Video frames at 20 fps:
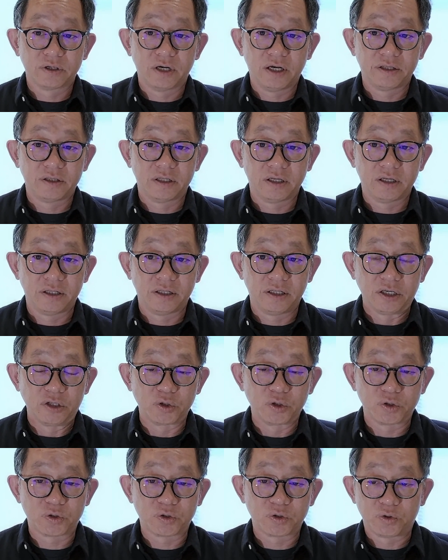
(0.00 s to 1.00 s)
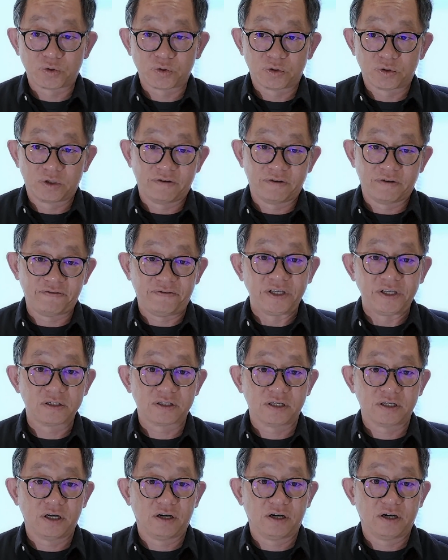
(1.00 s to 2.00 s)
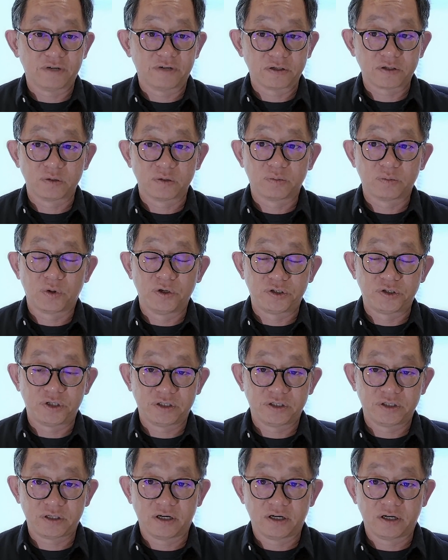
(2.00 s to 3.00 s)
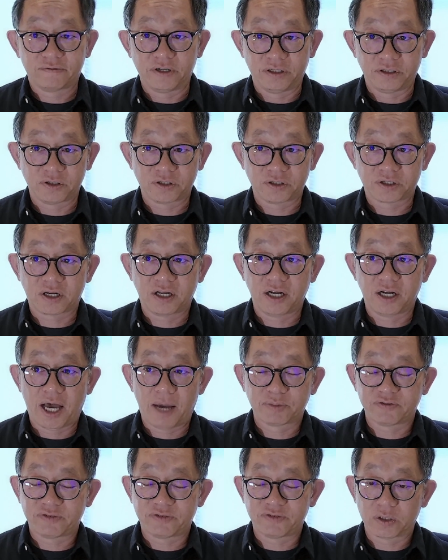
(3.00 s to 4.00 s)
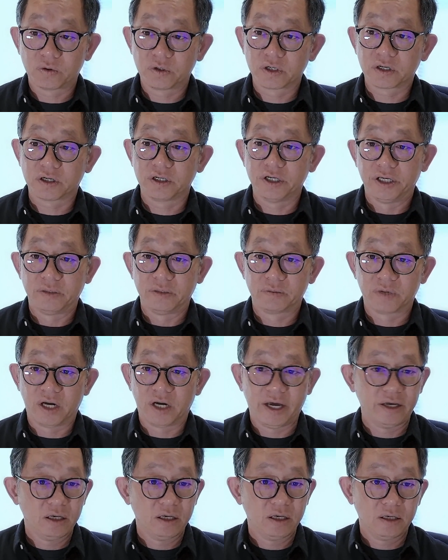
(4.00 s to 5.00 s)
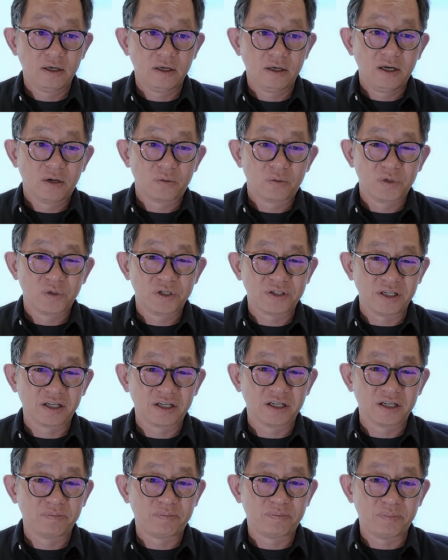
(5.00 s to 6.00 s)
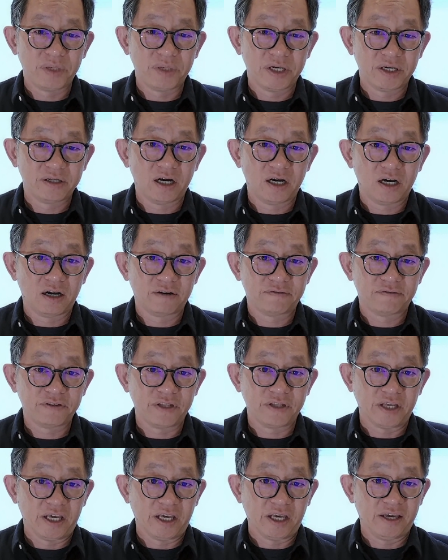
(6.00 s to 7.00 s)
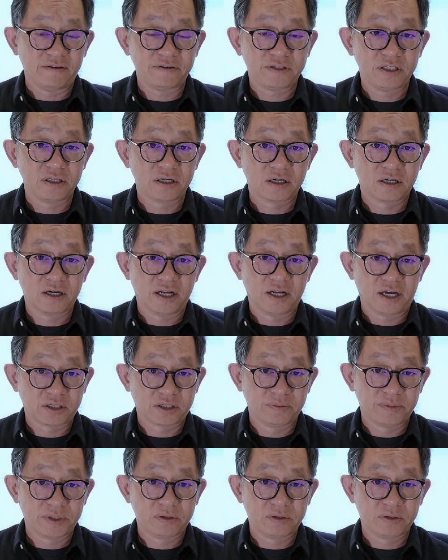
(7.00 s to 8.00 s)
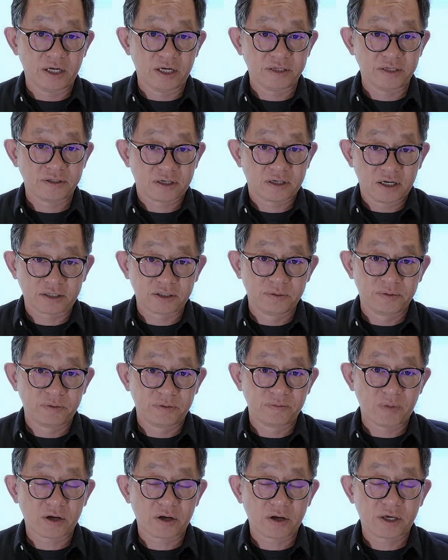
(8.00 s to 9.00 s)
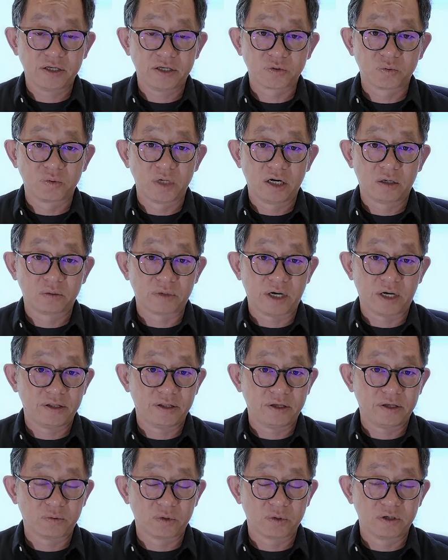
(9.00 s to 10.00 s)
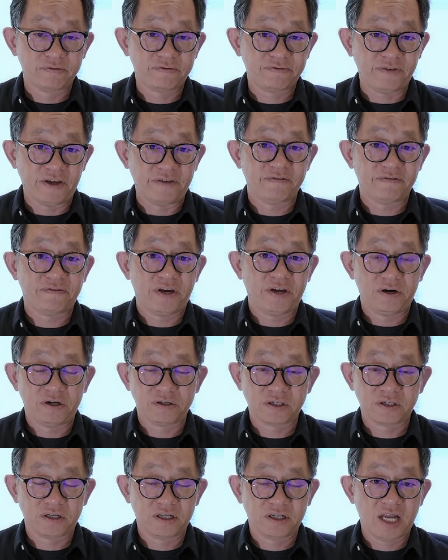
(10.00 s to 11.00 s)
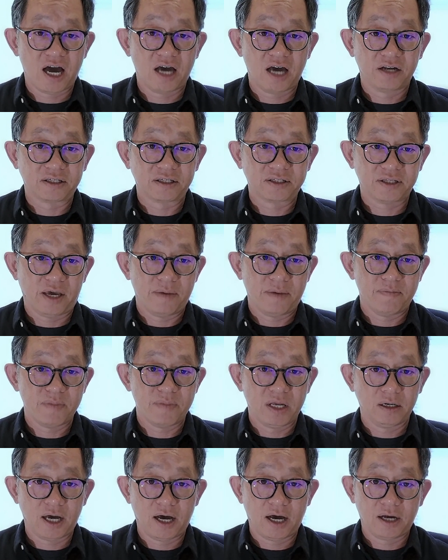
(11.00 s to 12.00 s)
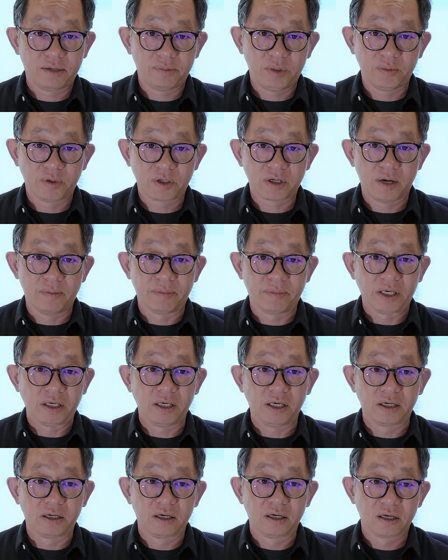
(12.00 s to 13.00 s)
the industry sort of feeds itself and supports itself and just collapses very quickly, right? We're seeing a bit of the NFT collectible as a collectible market as well, right? There were fanfares, a lot of excitement, a lot of people coming in.